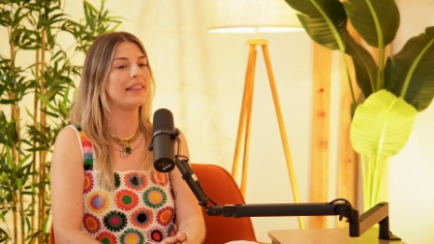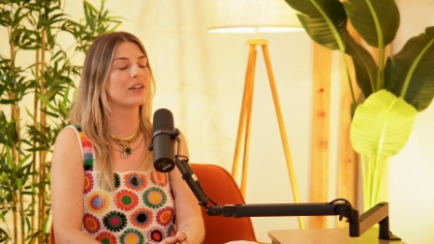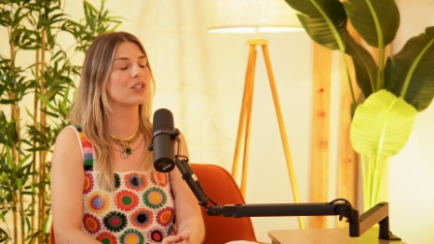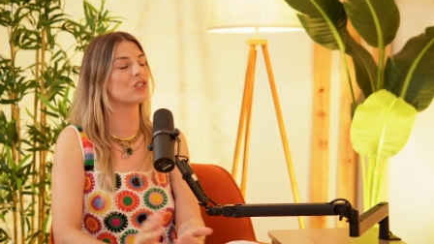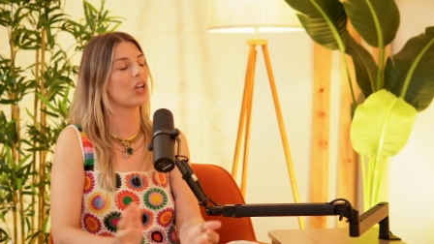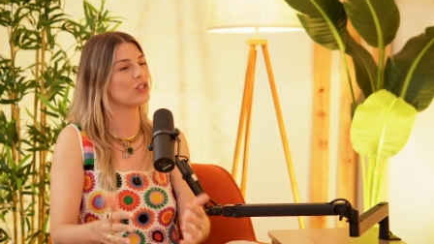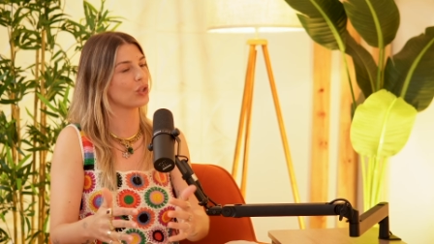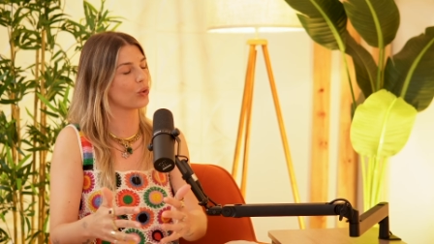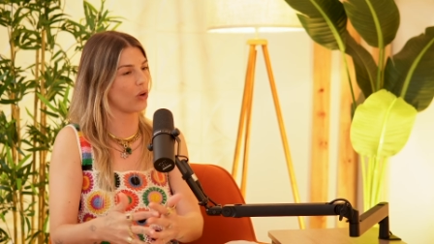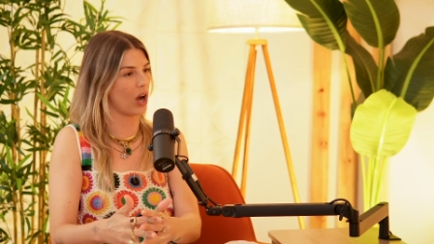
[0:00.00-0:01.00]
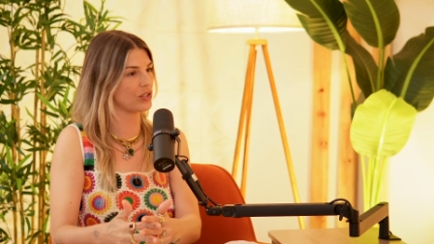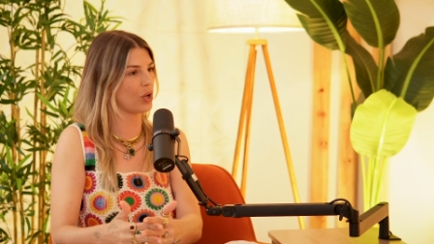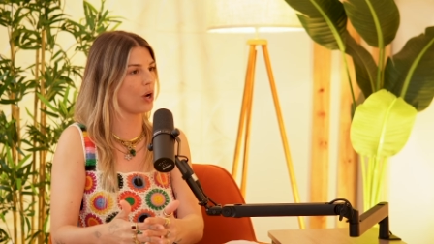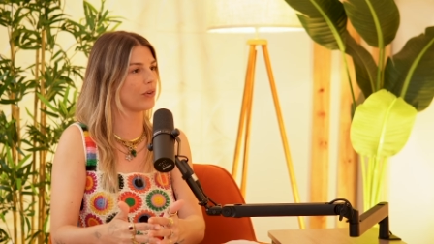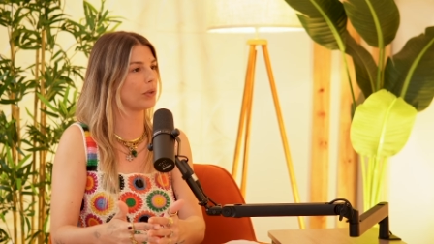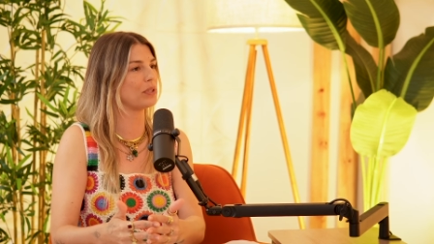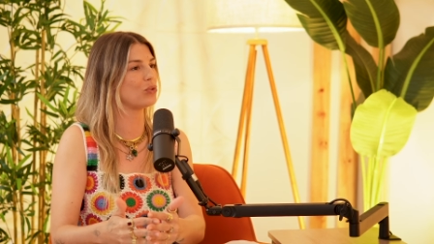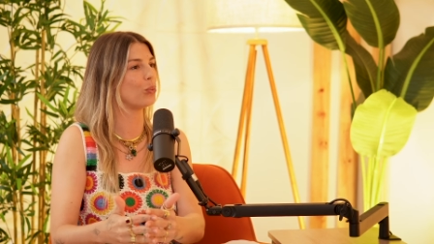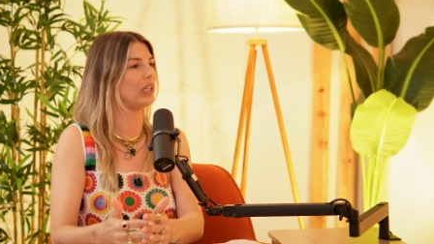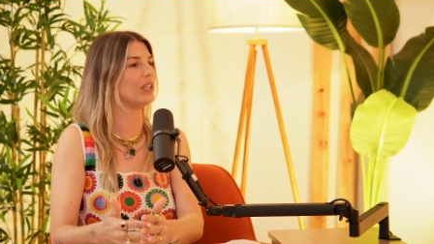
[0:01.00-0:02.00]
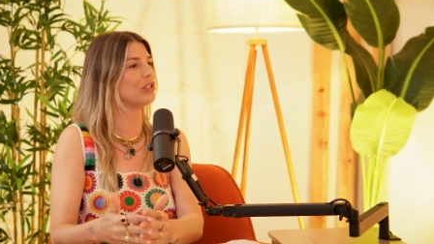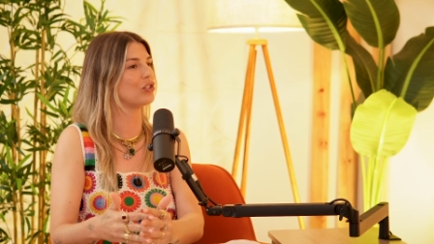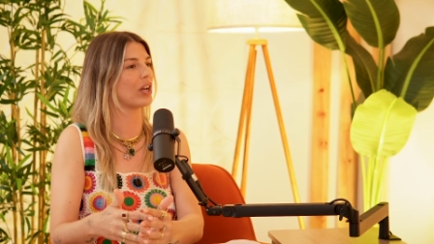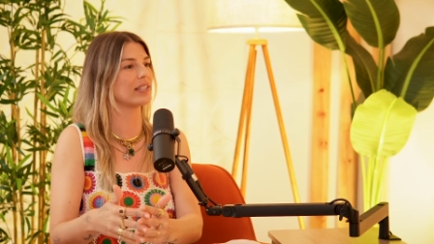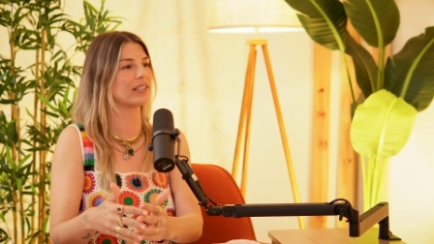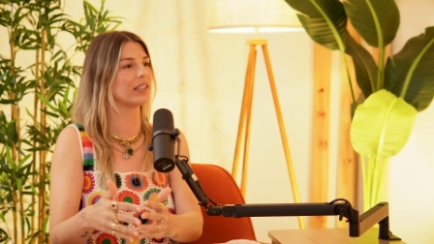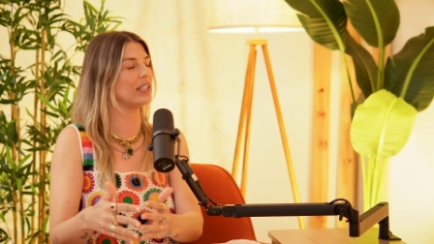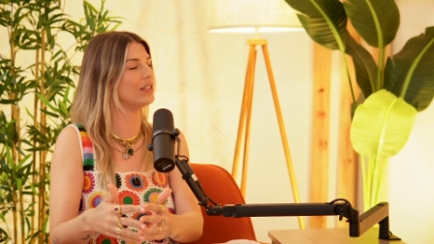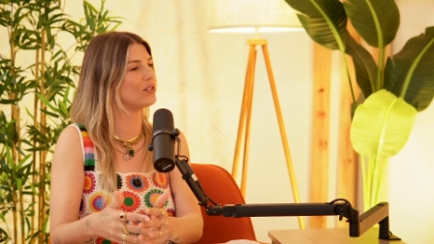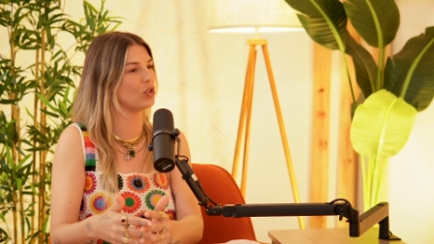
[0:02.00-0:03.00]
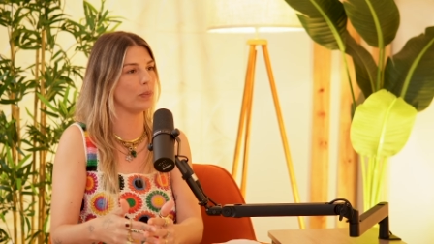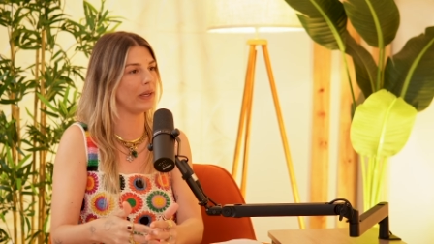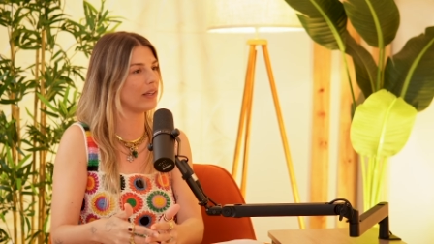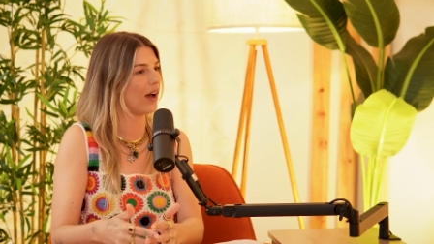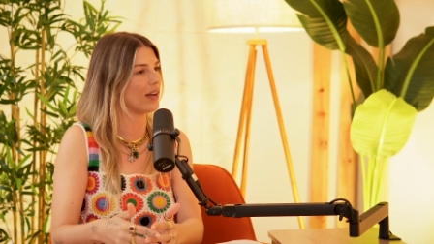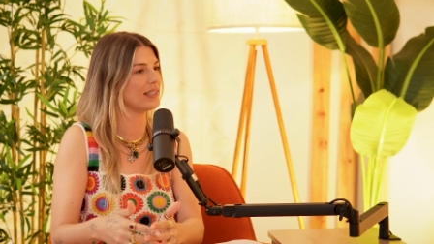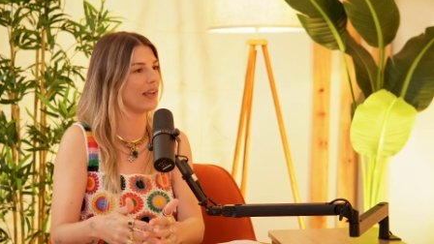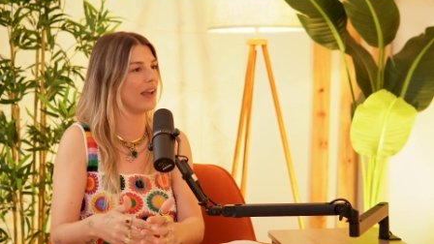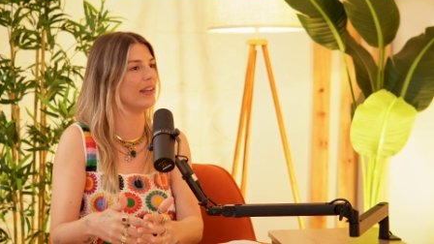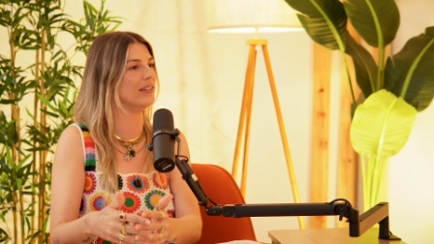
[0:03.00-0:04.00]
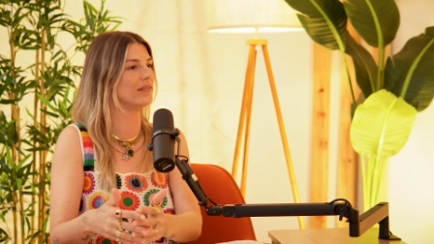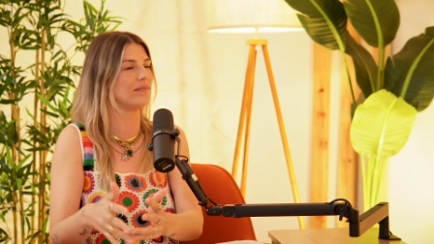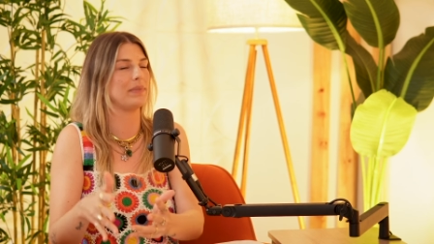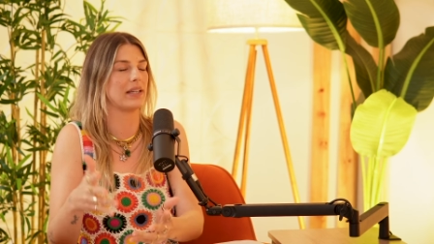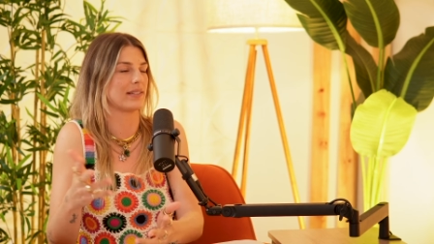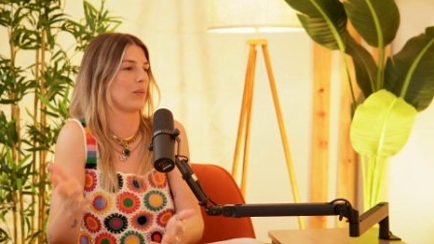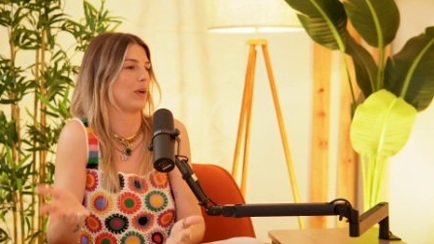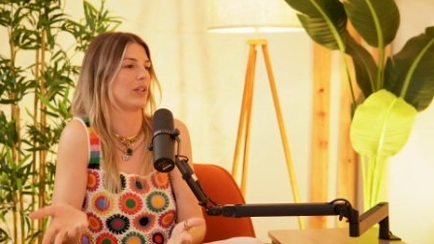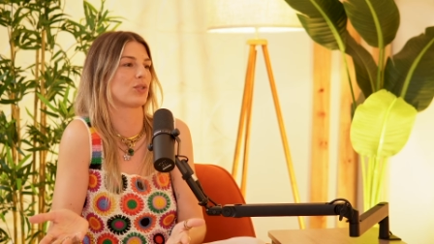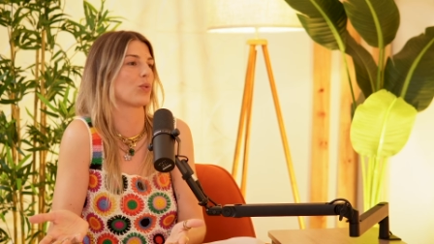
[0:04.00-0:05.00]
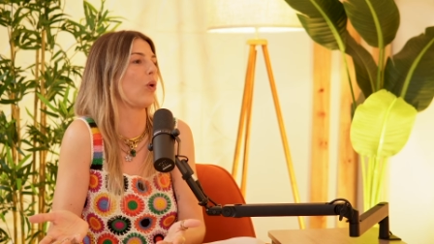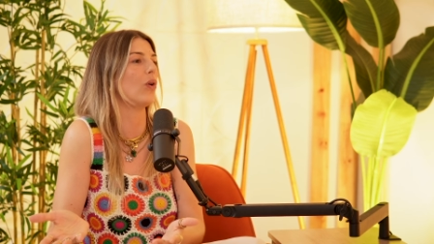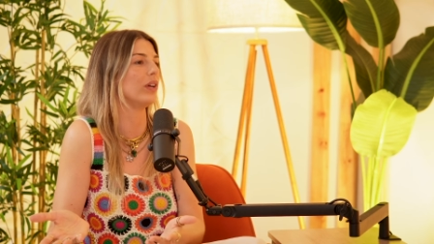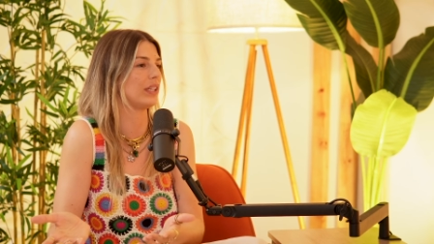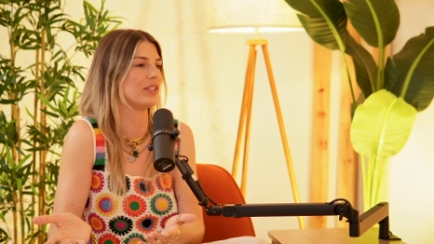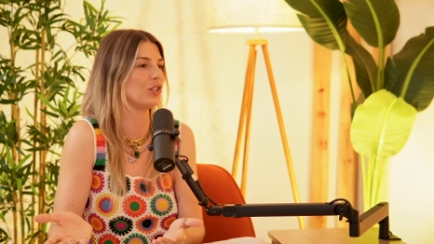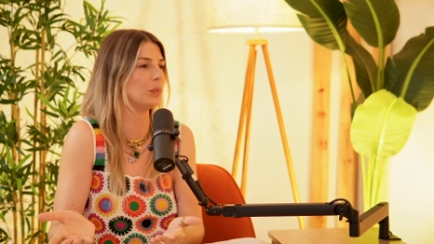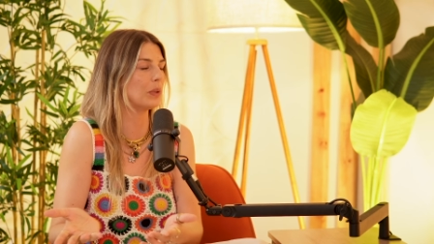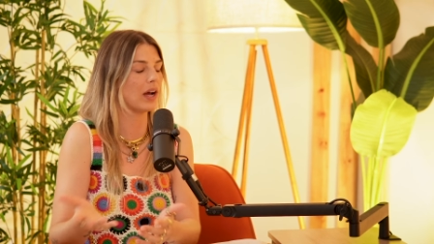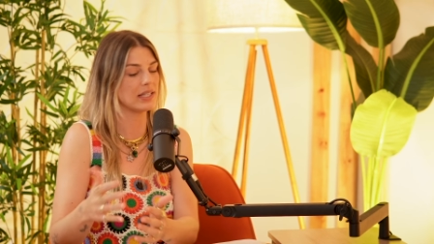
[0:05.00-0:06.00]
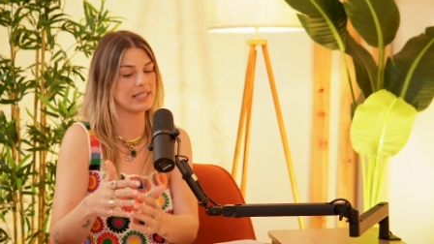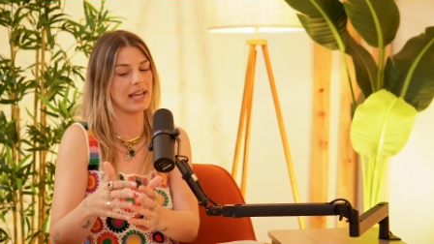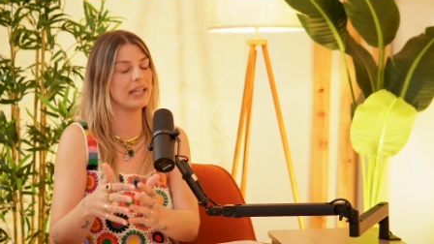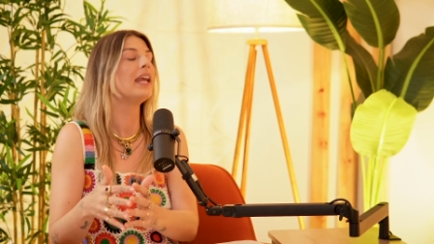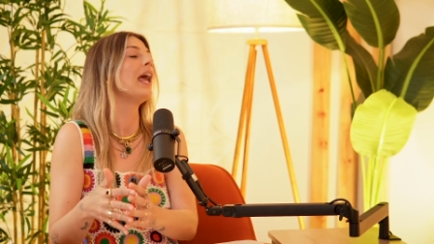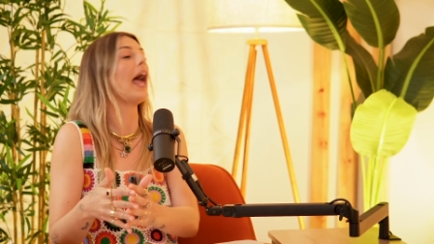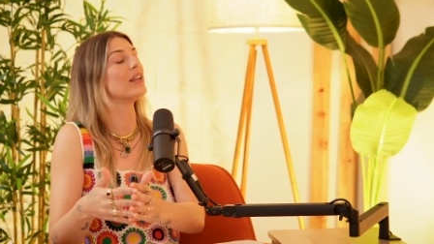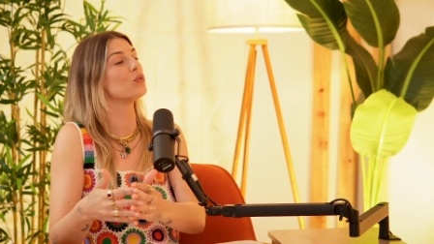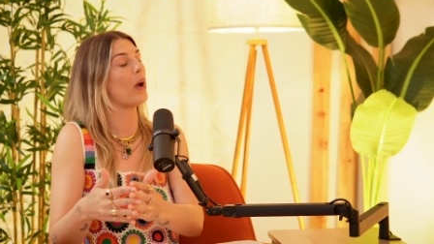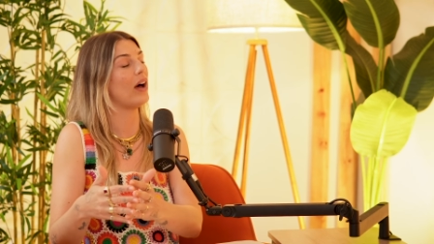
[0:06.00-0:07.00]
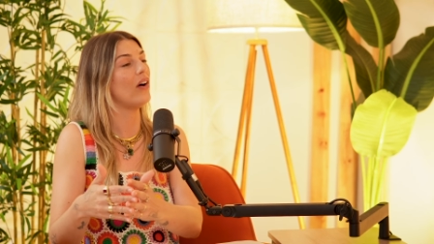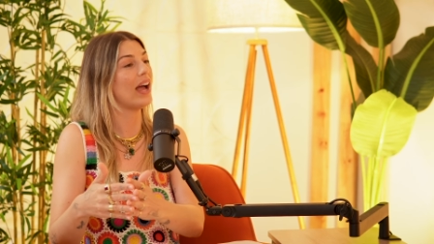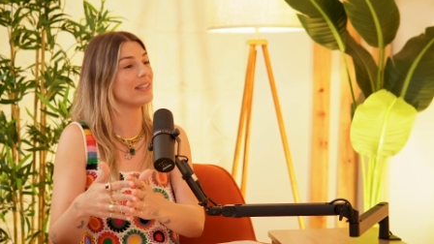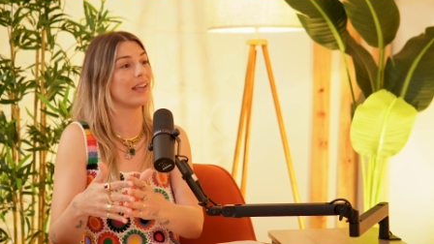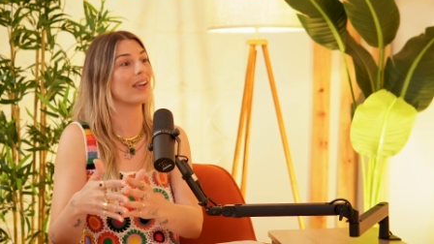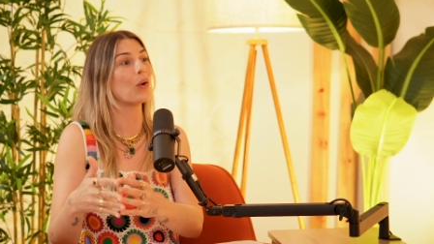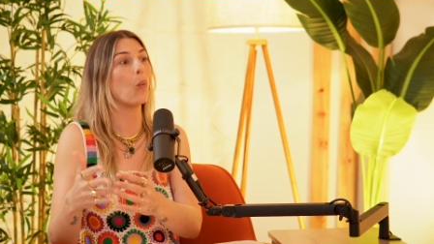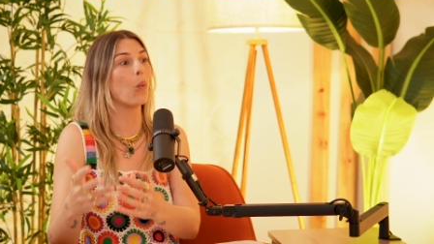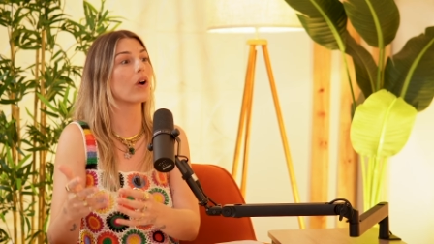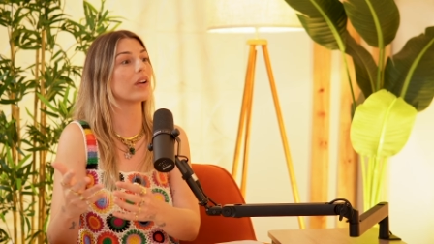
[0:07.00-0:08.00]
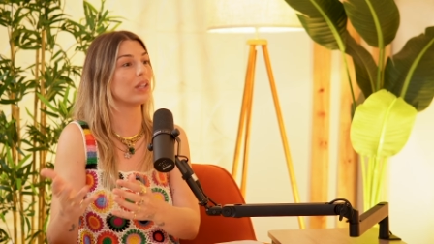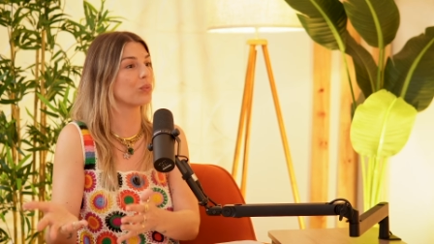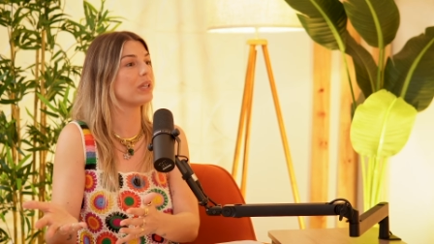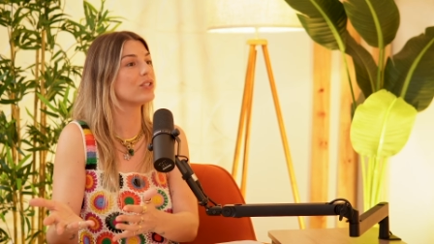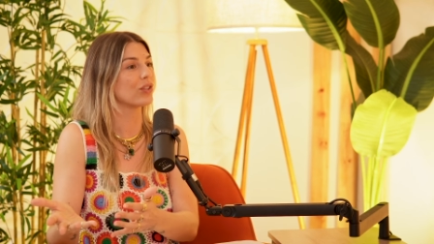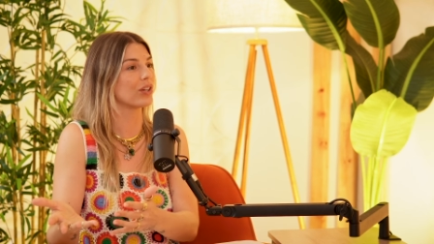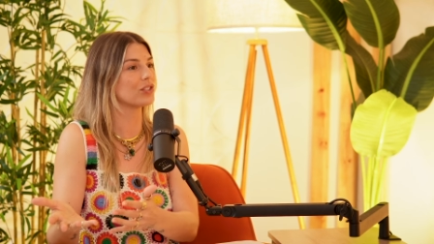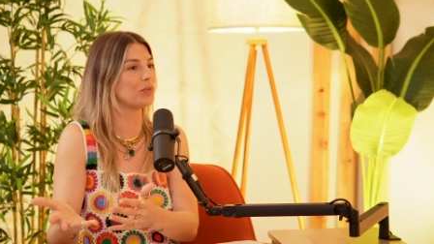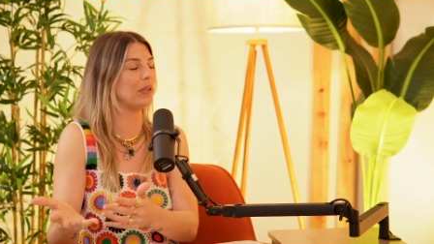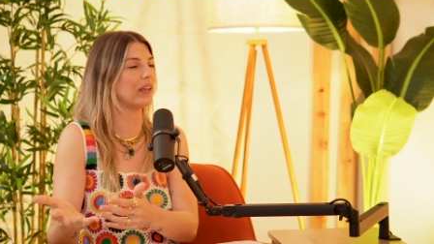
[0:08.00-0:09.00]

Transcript: there's such a crossover between just consuming content because For I sure. want to scroll and consume content, as well as like work and research.